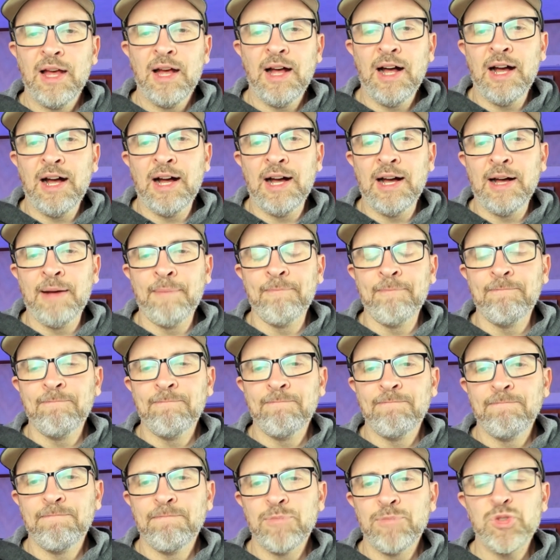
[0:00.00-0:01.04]

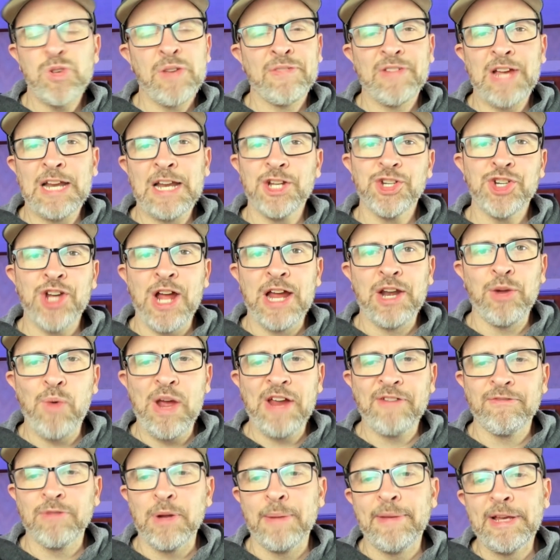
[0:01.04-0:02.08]
So I've kind of shied
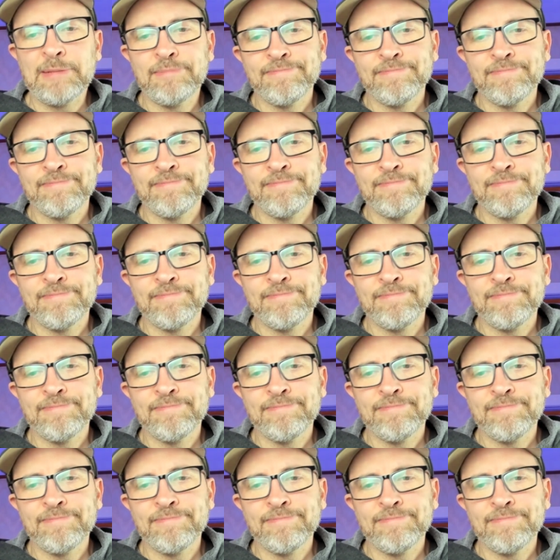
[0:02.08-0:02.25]
away from it.